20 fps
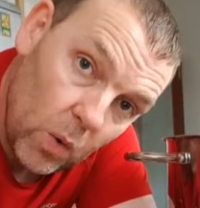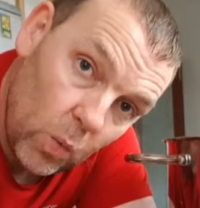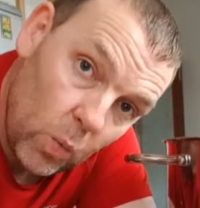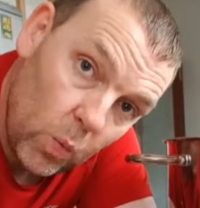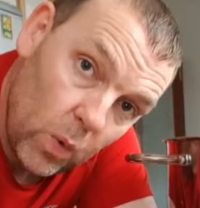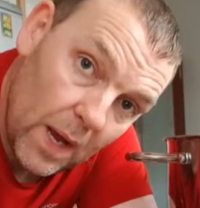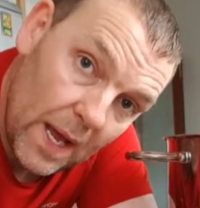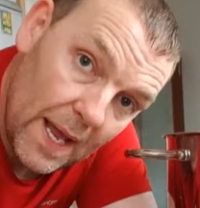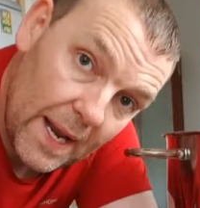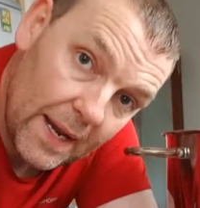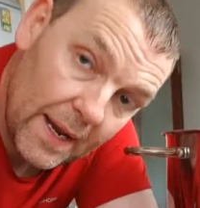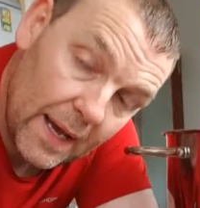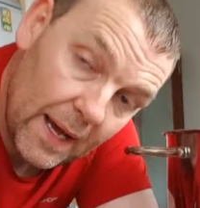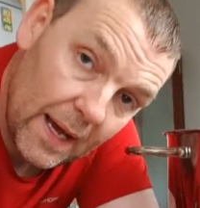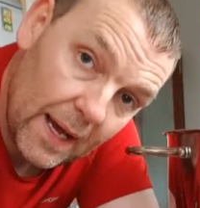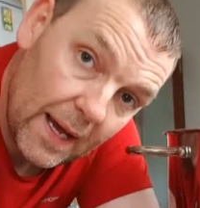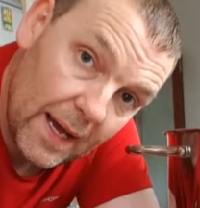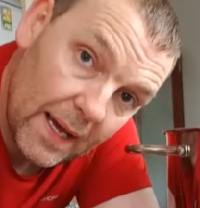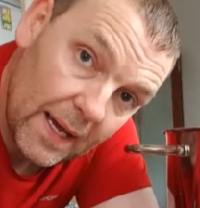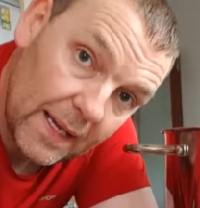when
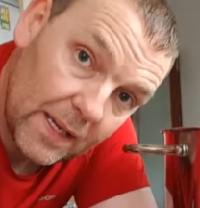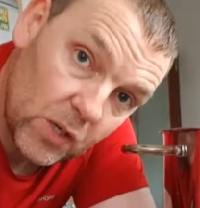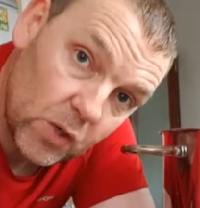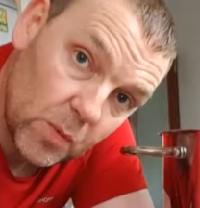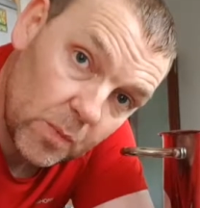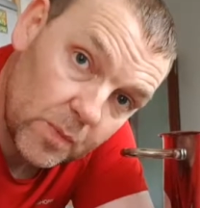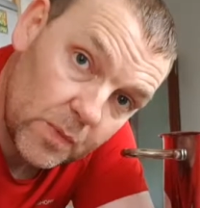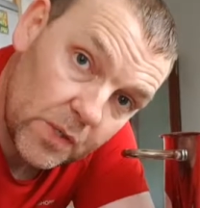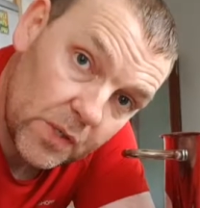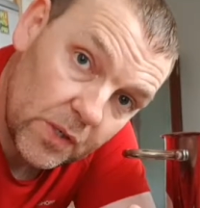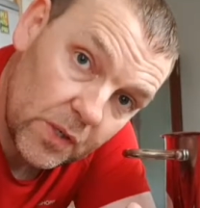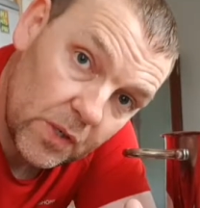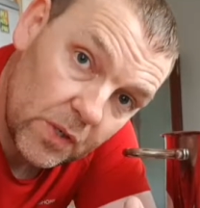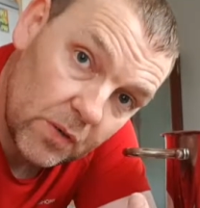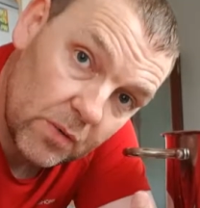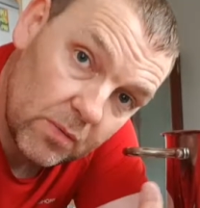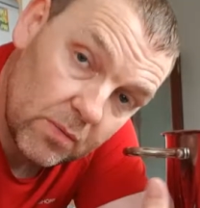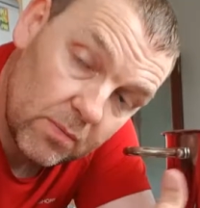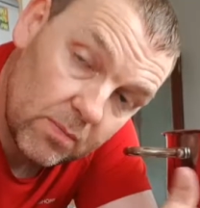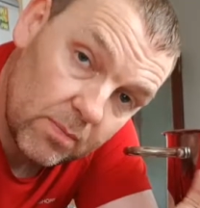I come
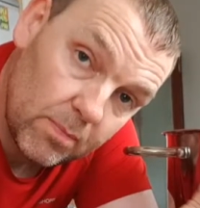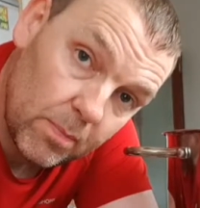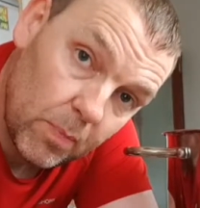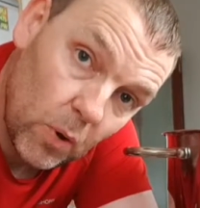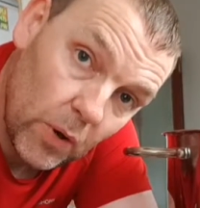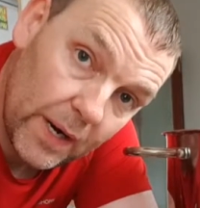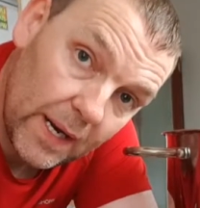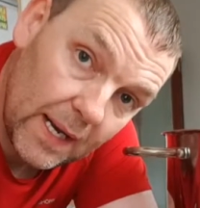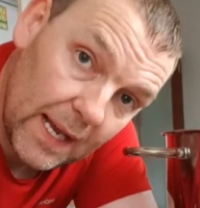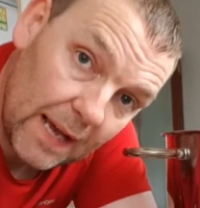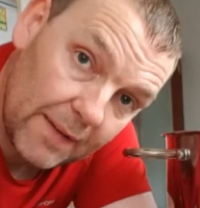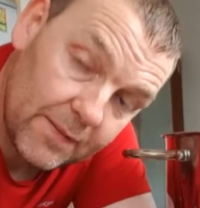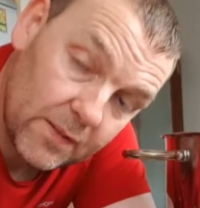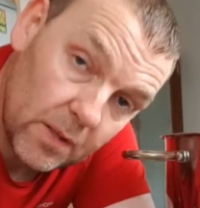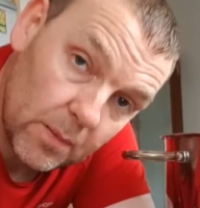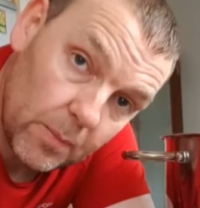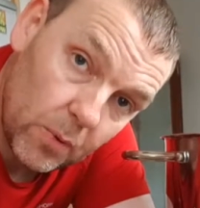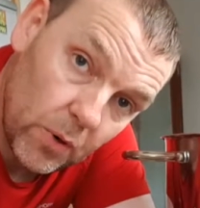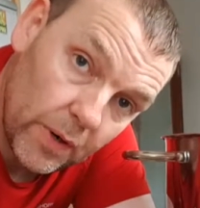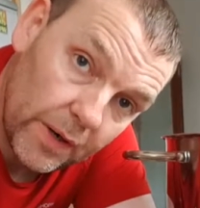to boil, after
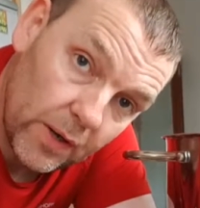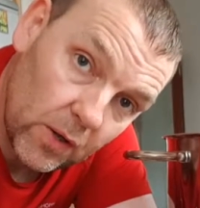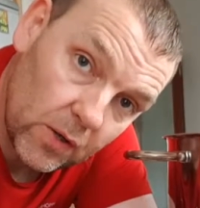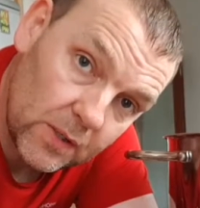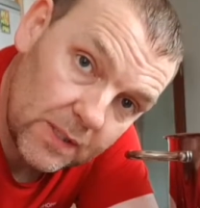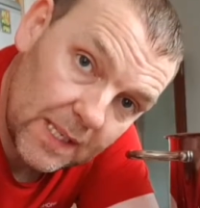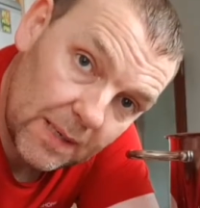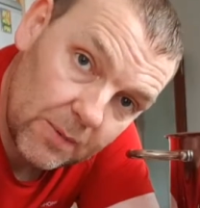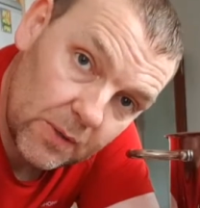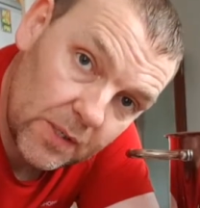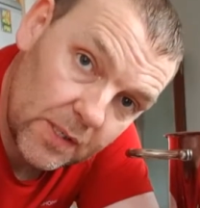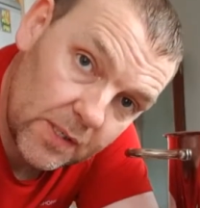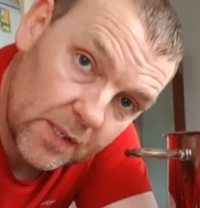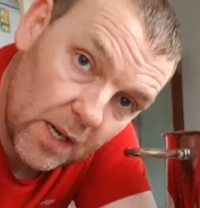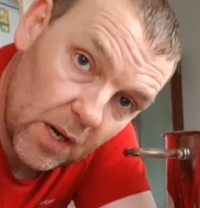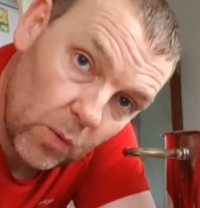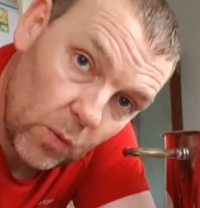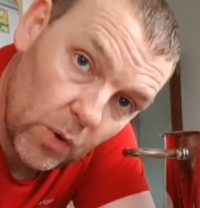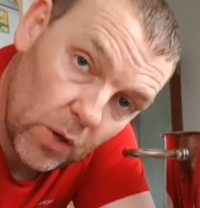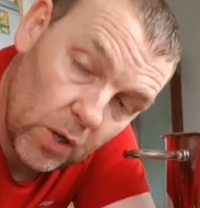the boil, because I'm going to
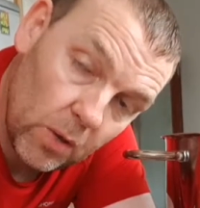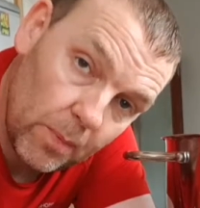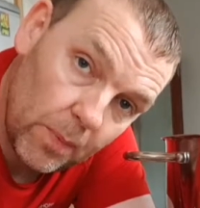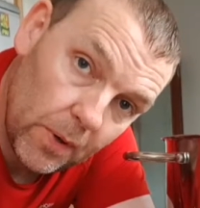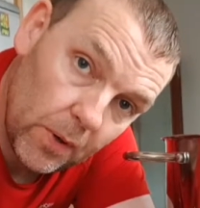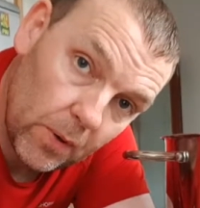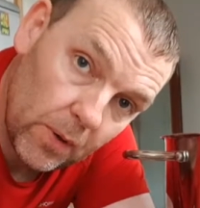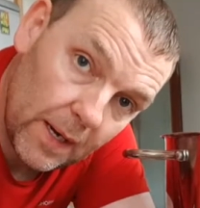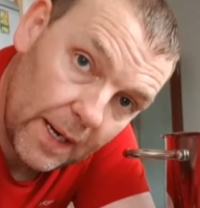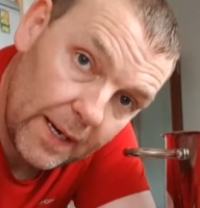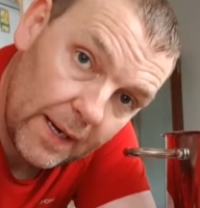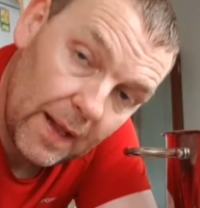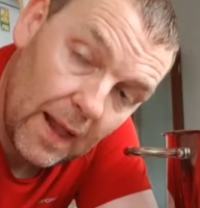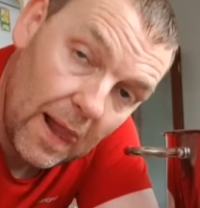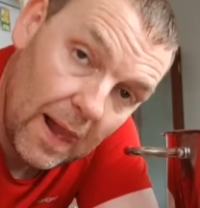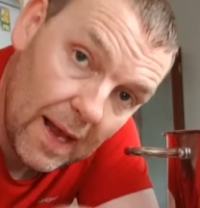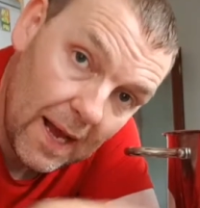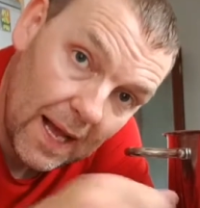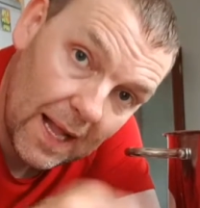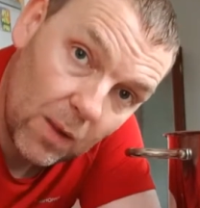start whirlpooling,
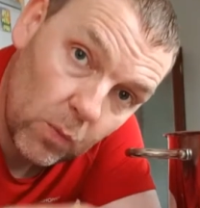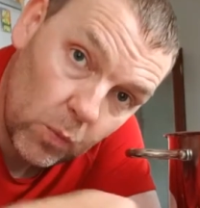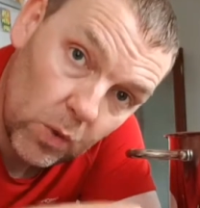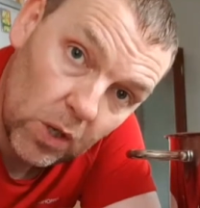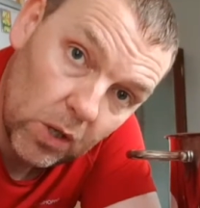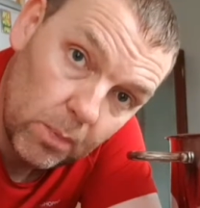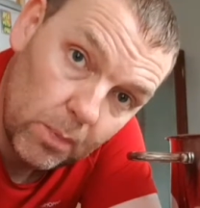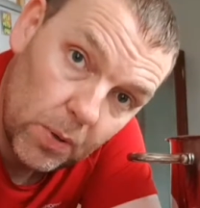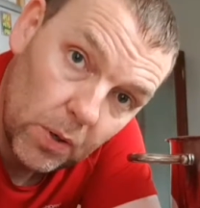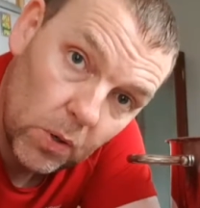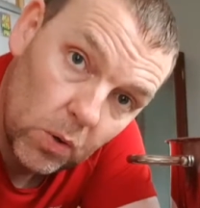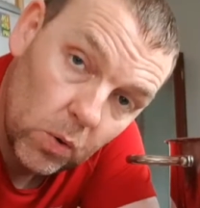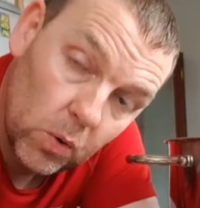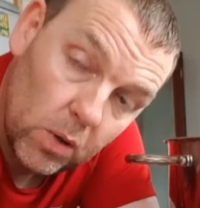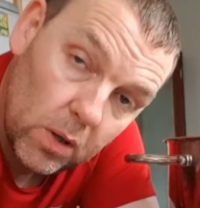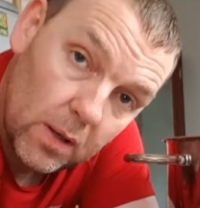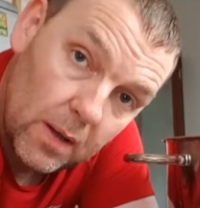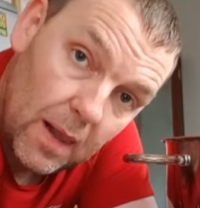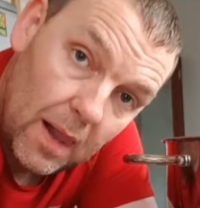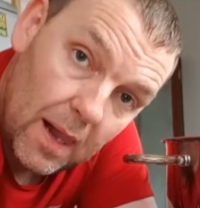I'll
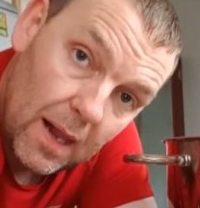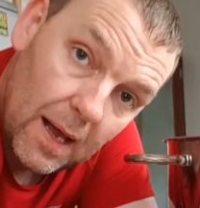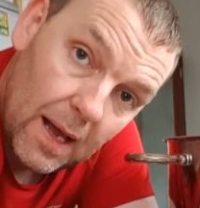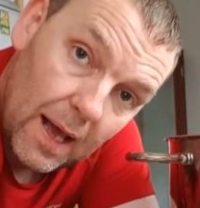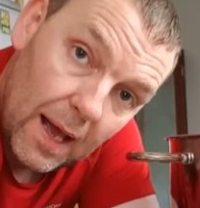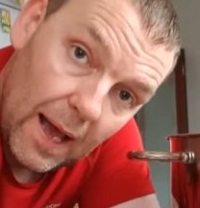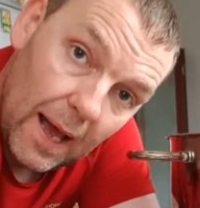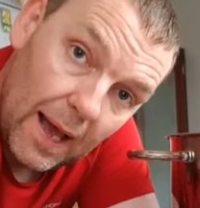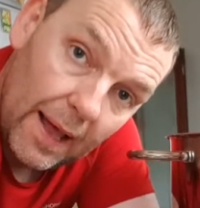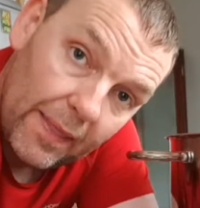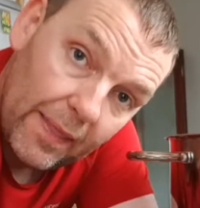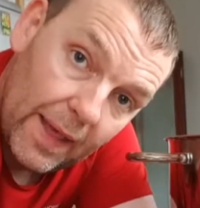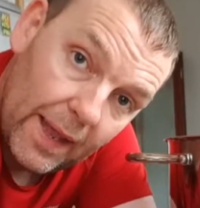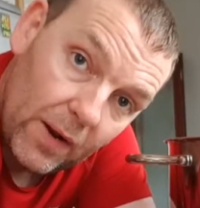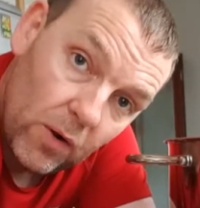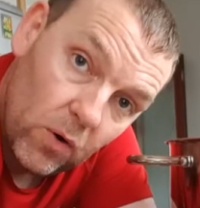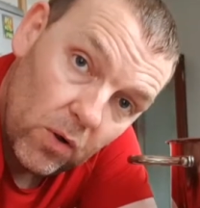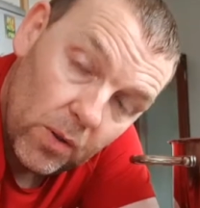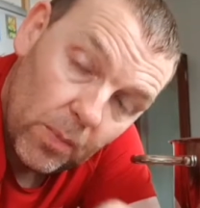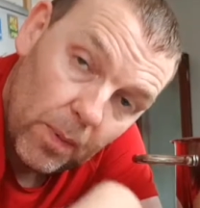whirlpool, and
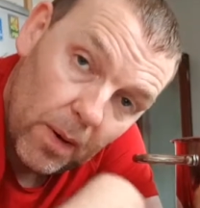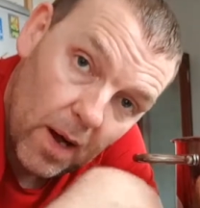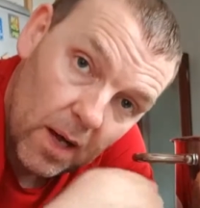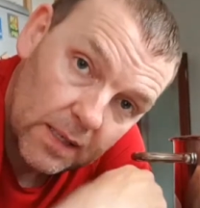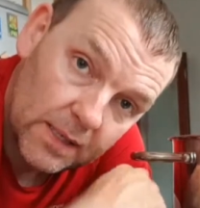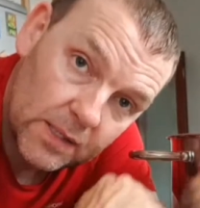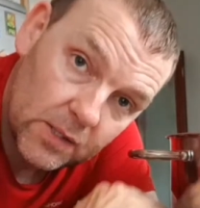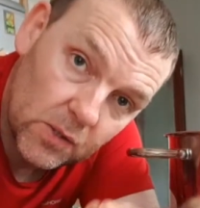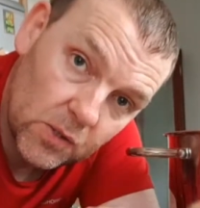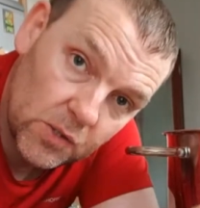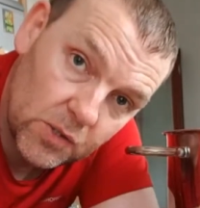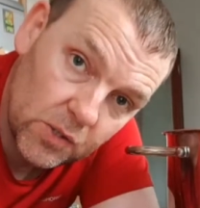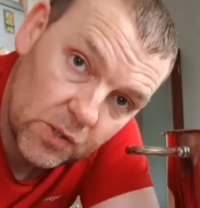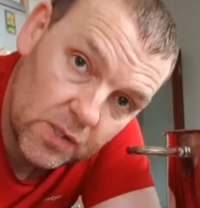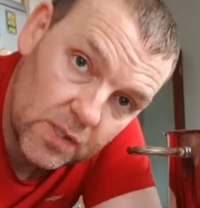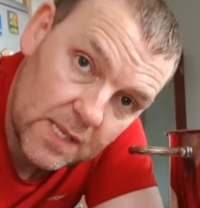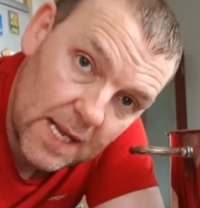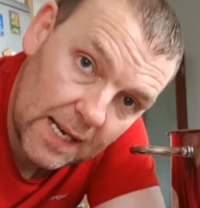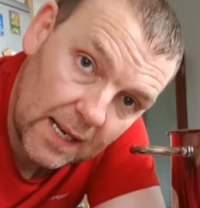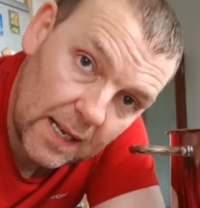then all the particles
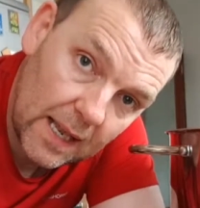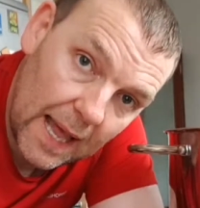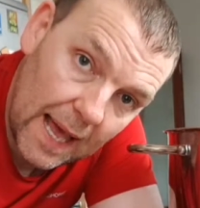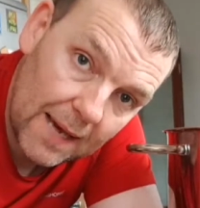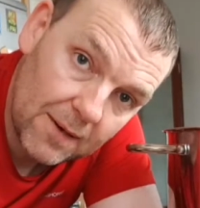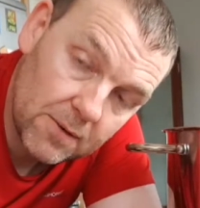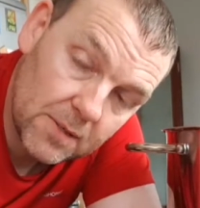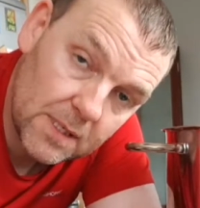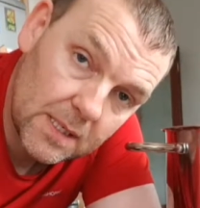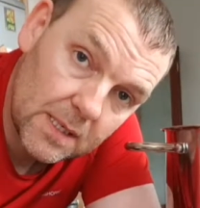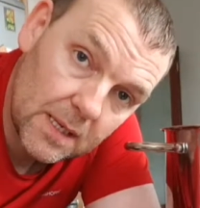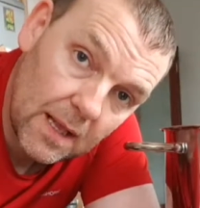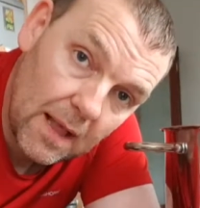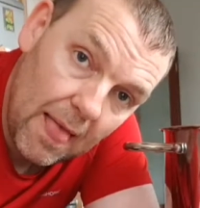should settle out.